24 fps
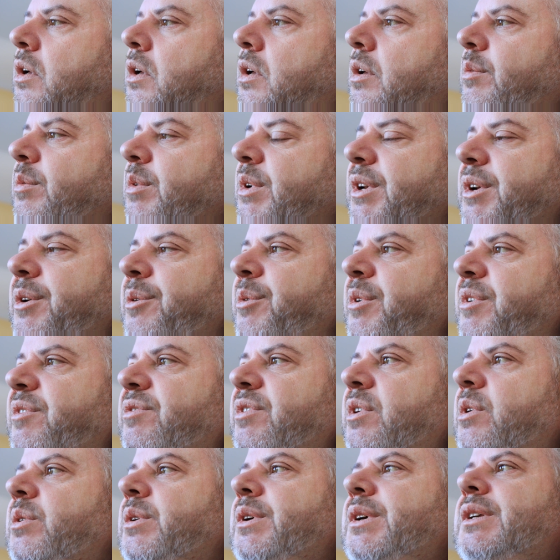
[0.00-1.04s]
I'm going to
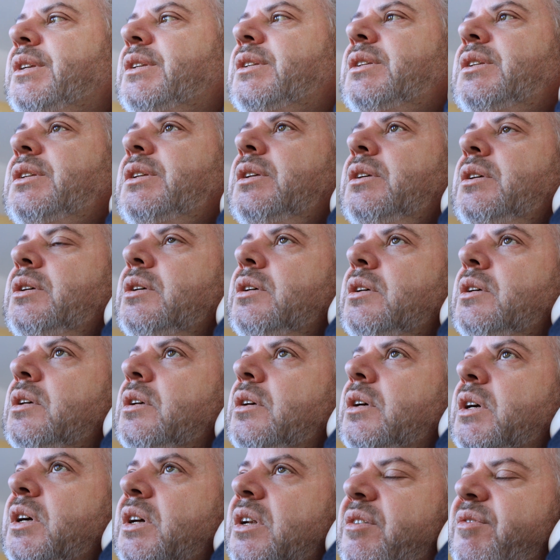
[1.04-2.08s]
refocus.
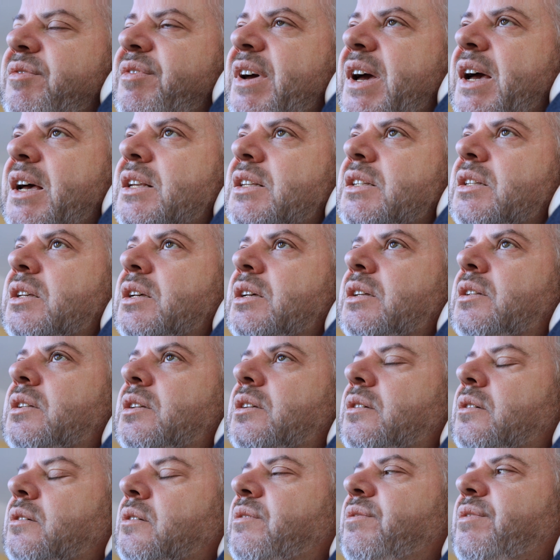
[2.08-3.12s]
I'm going to
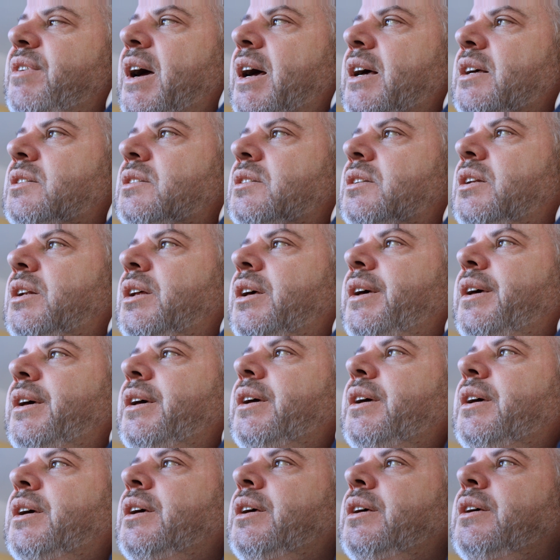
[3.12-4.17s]
continue to fast today.
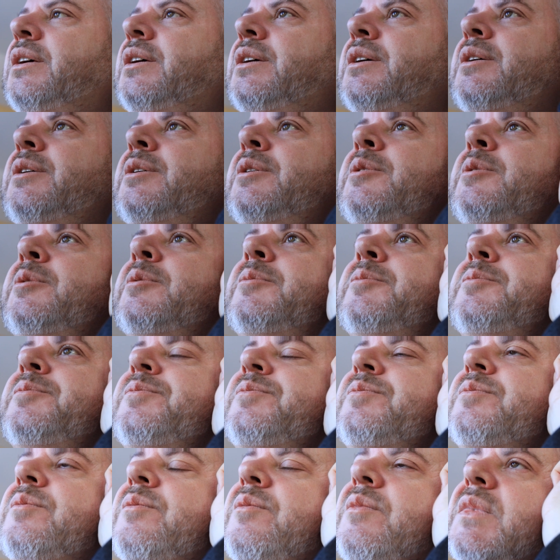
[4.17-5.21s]

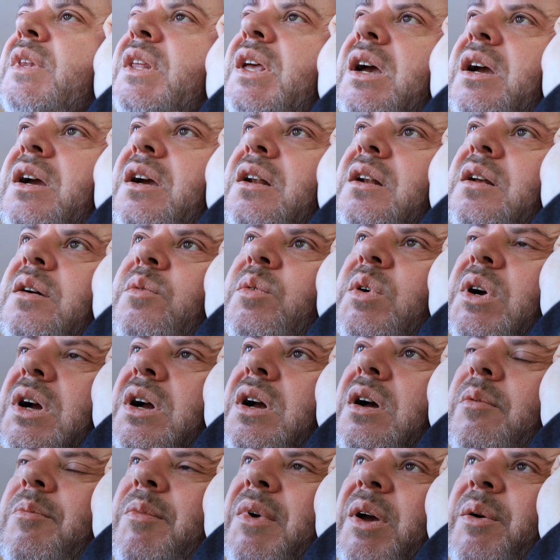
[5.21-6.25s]
I'm going to
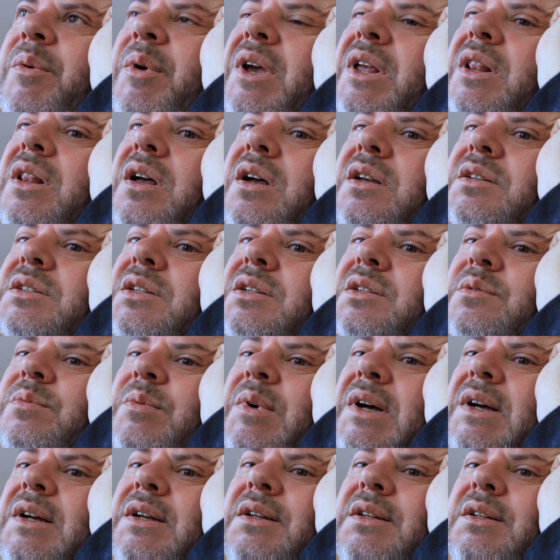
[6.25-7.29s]
work on my weight loss as
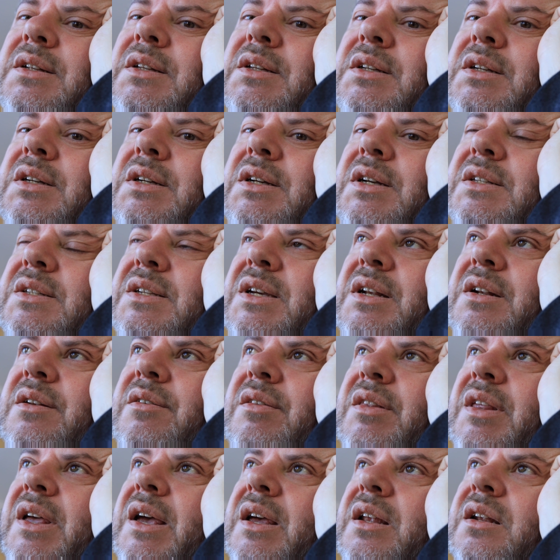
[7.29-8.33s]
well, because I
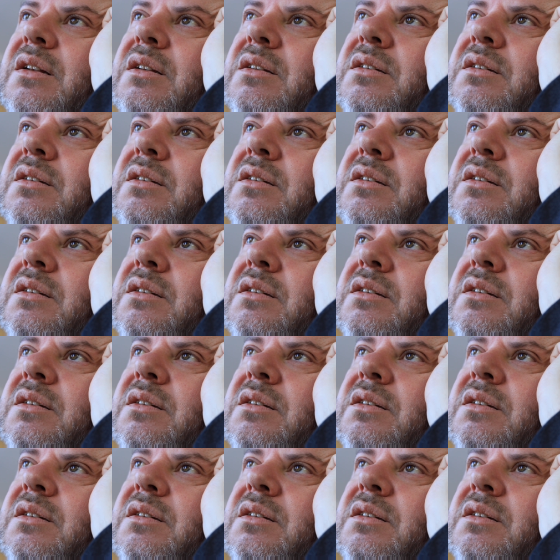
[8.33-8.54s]
know that,